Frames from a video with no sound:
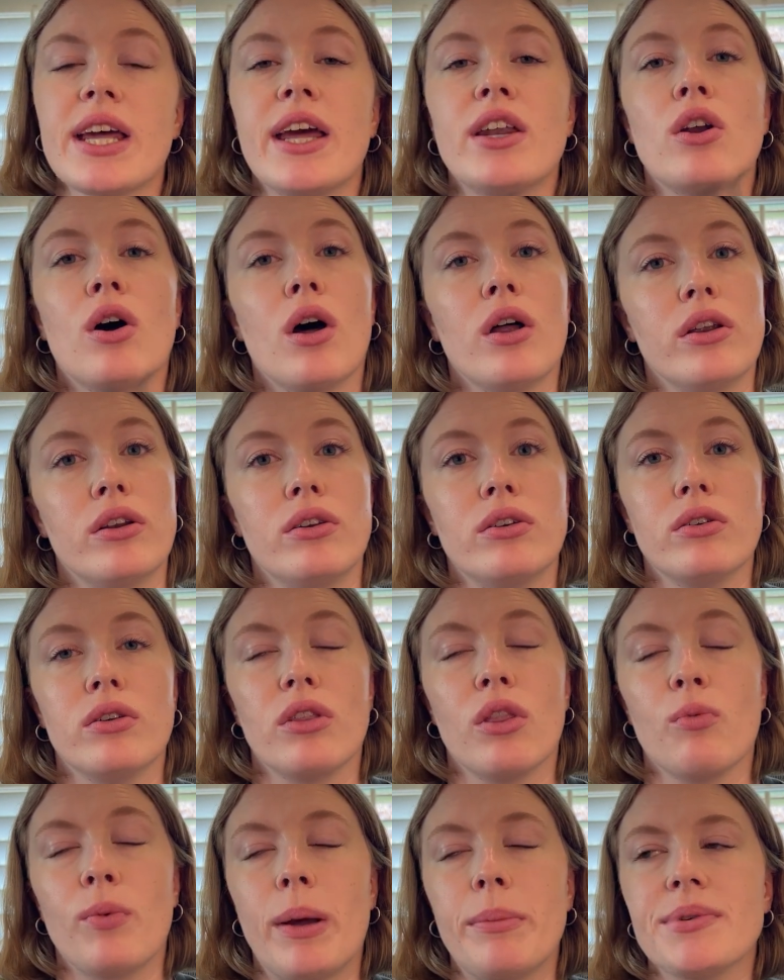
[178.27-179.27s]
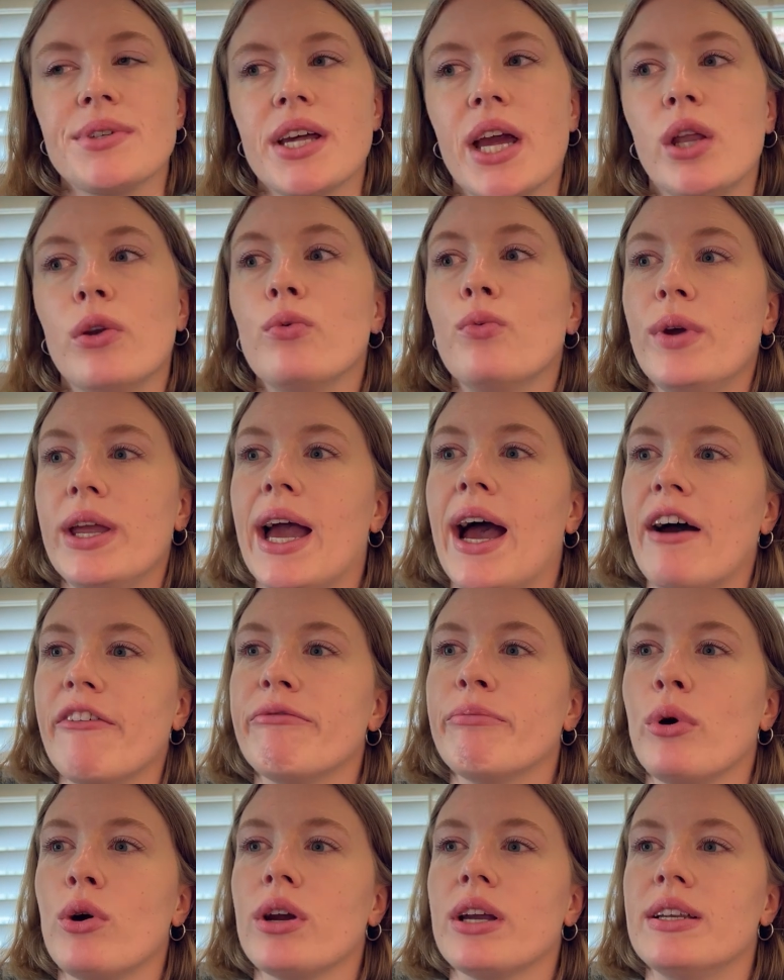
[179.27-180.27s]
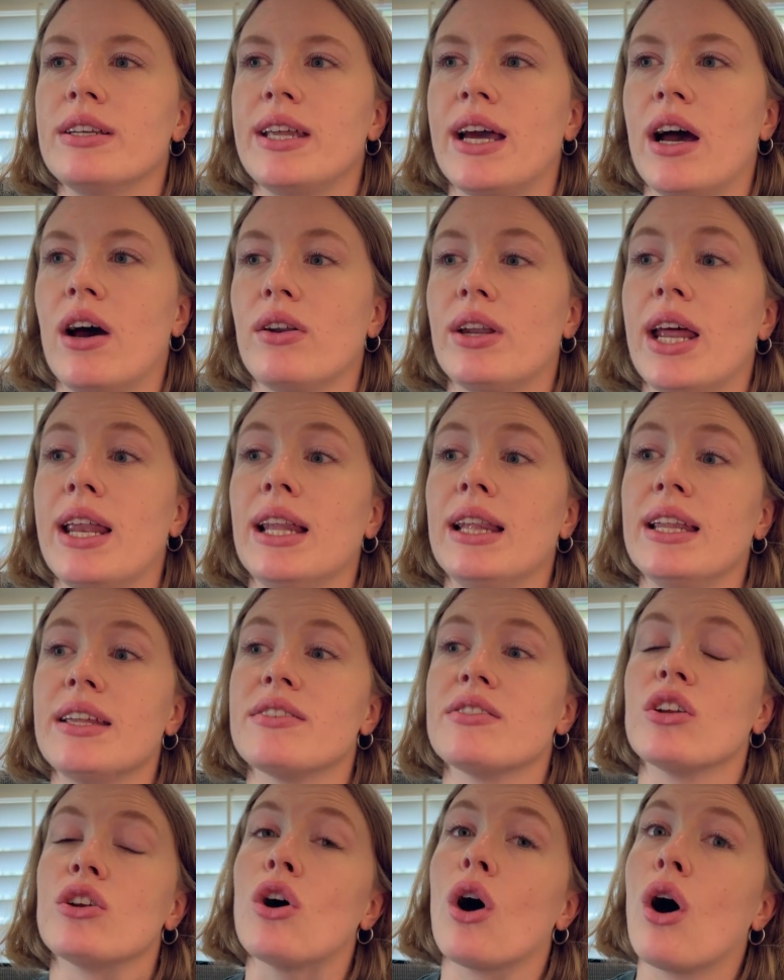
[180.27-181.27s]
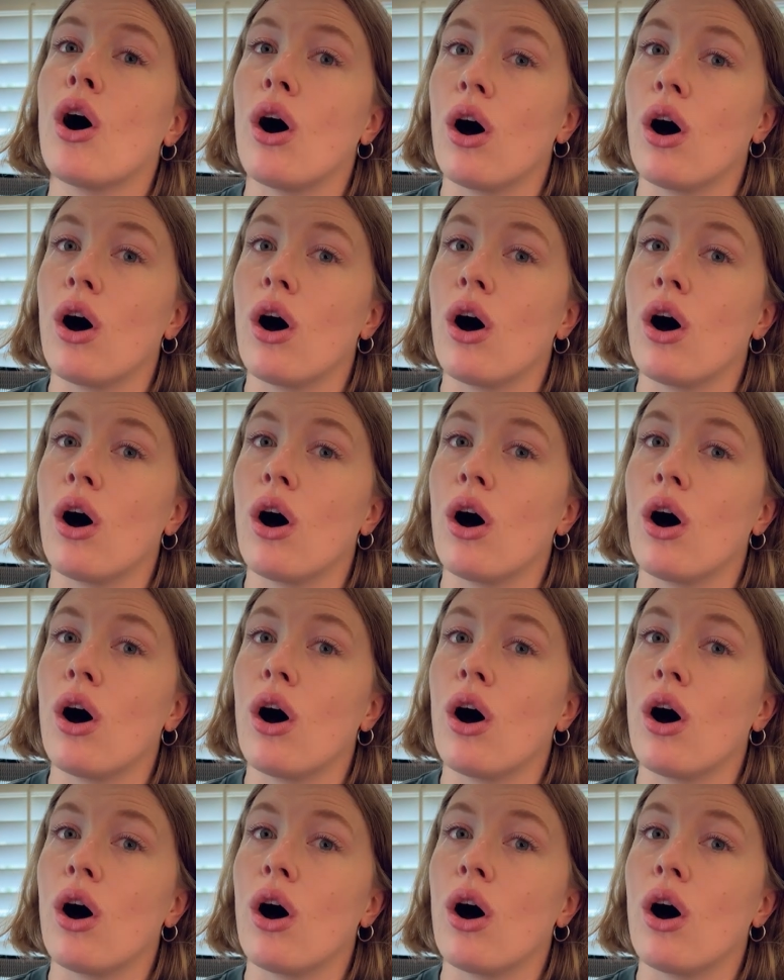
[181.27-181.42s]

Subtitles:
and on the website we have broken down and listed